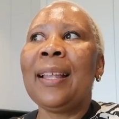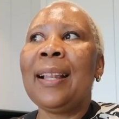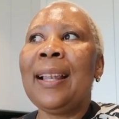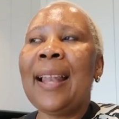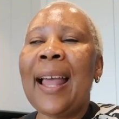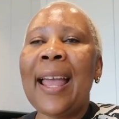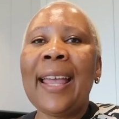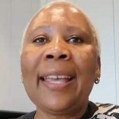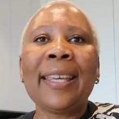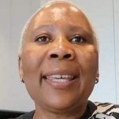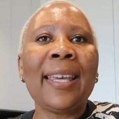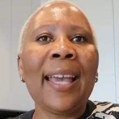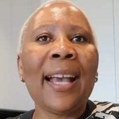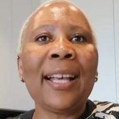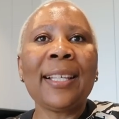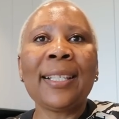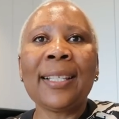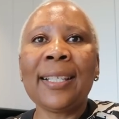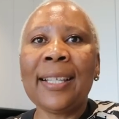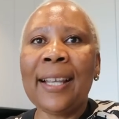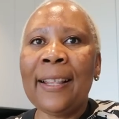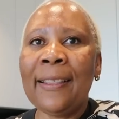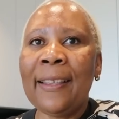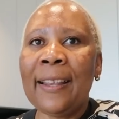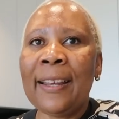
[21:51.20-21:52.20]
Like, I
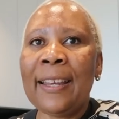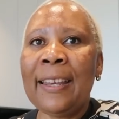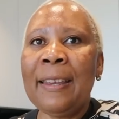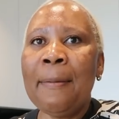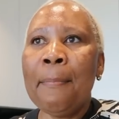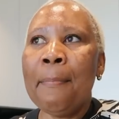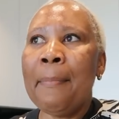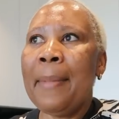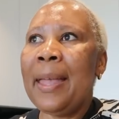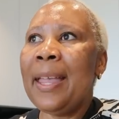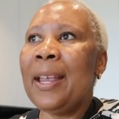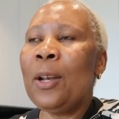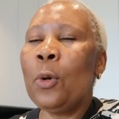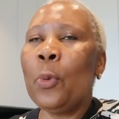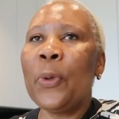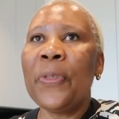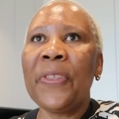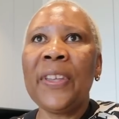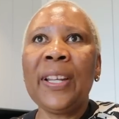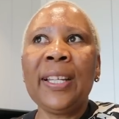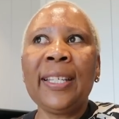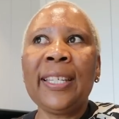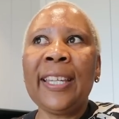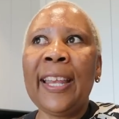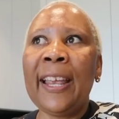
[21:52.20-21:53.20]
sent an email
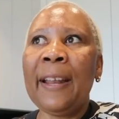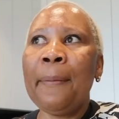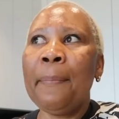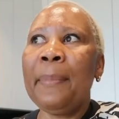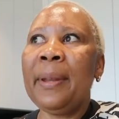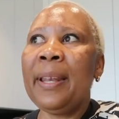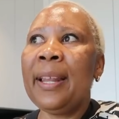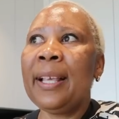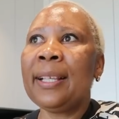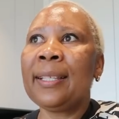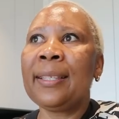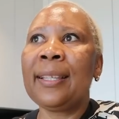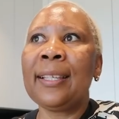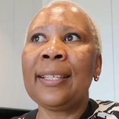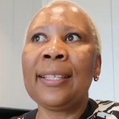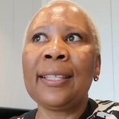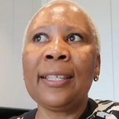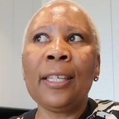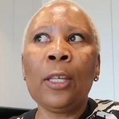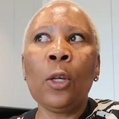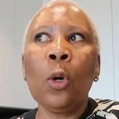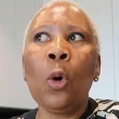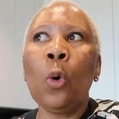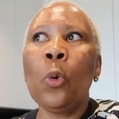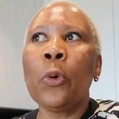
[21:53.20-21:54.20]
within 10 minutes, the
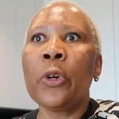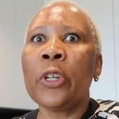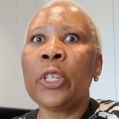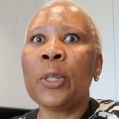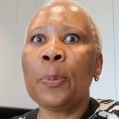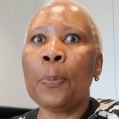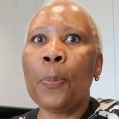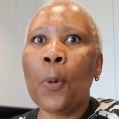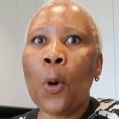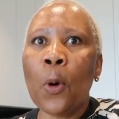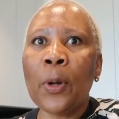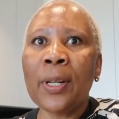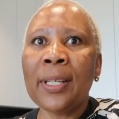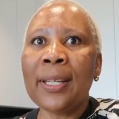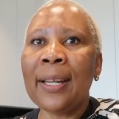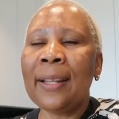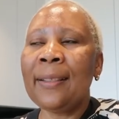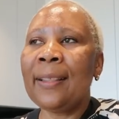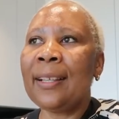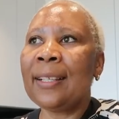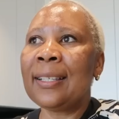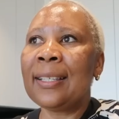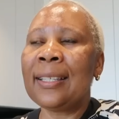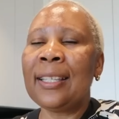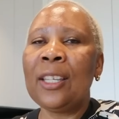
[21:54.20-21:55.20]
CEO
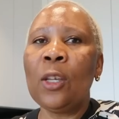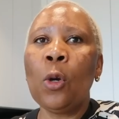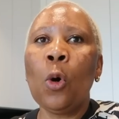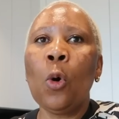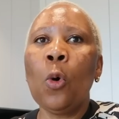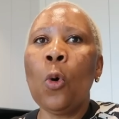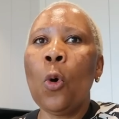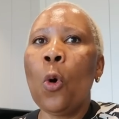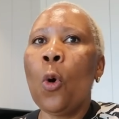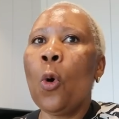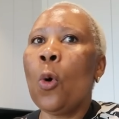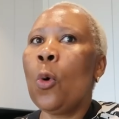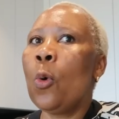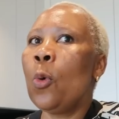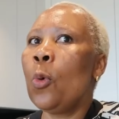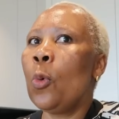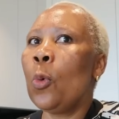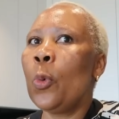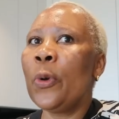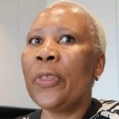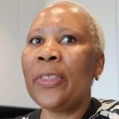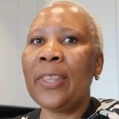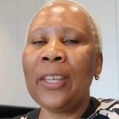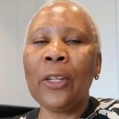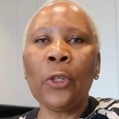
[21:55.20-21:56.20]
responded, the COO
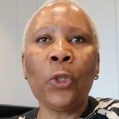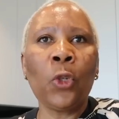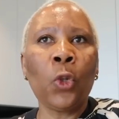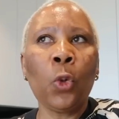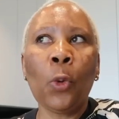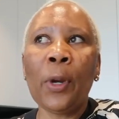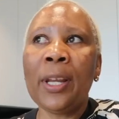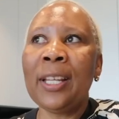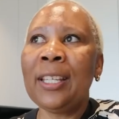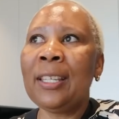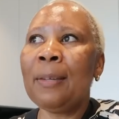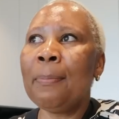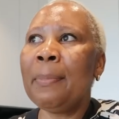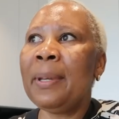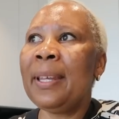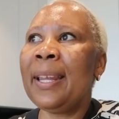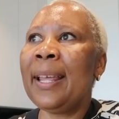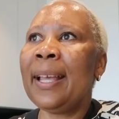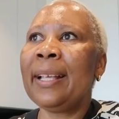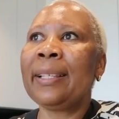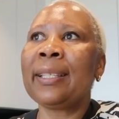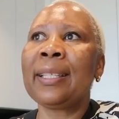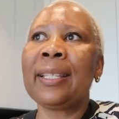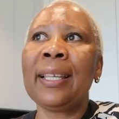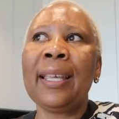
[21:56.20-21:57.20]
within 20
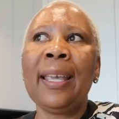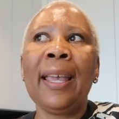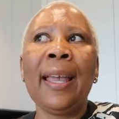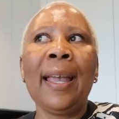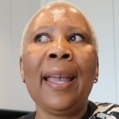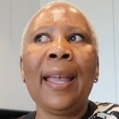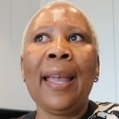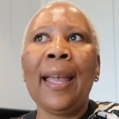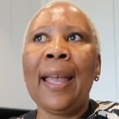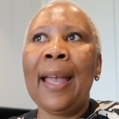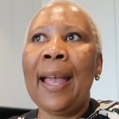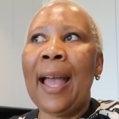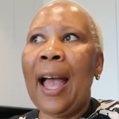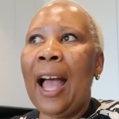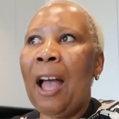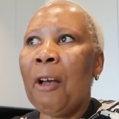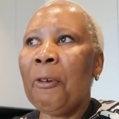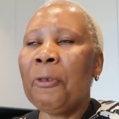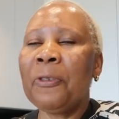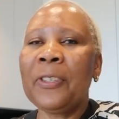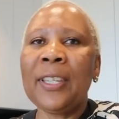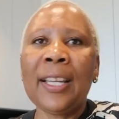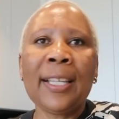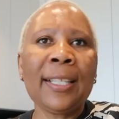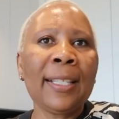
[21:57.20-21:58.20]
minutes.
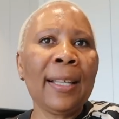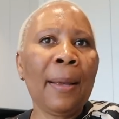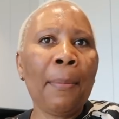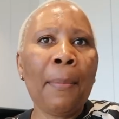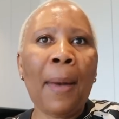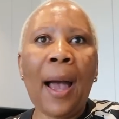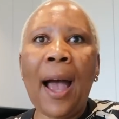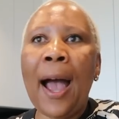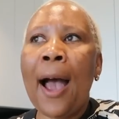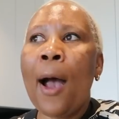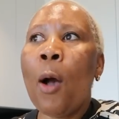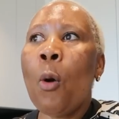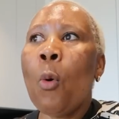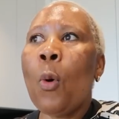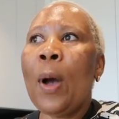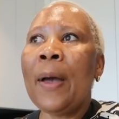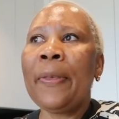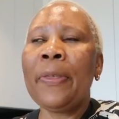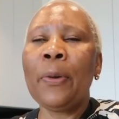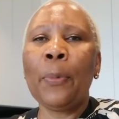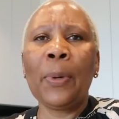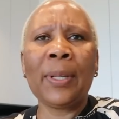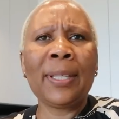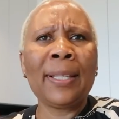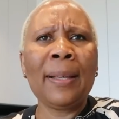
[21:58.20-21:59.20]
After some hour,
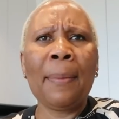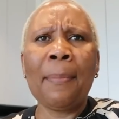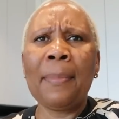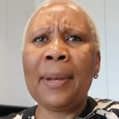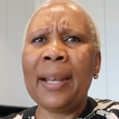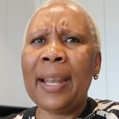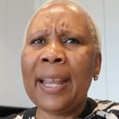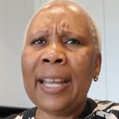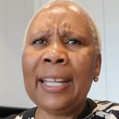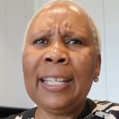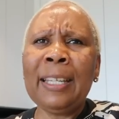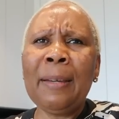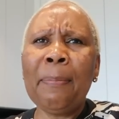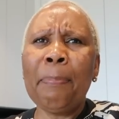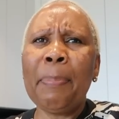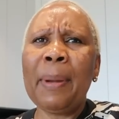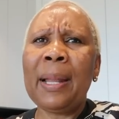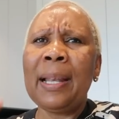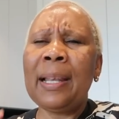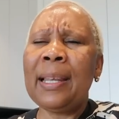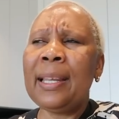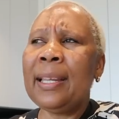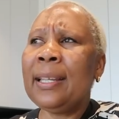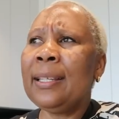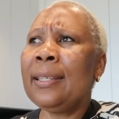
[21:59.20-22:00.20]
there was some lady,
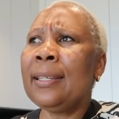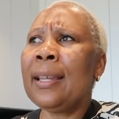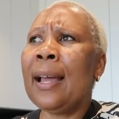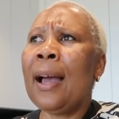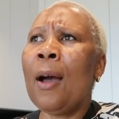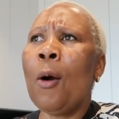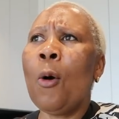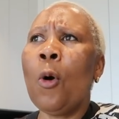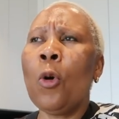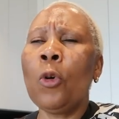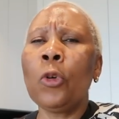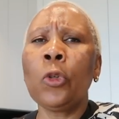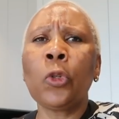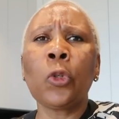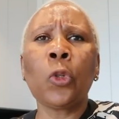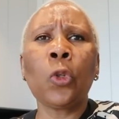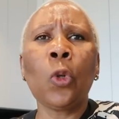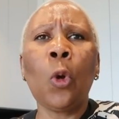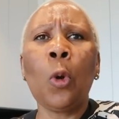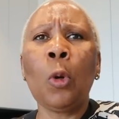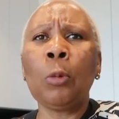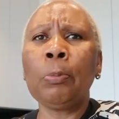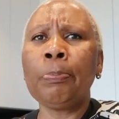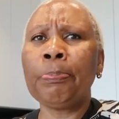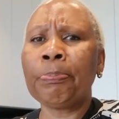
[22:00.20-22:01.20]
Belinda,
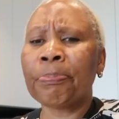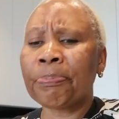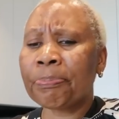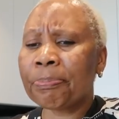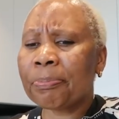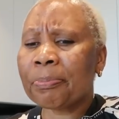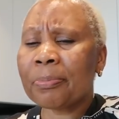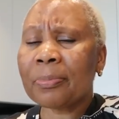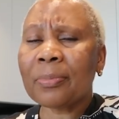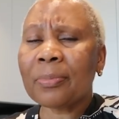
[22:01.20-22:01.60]
also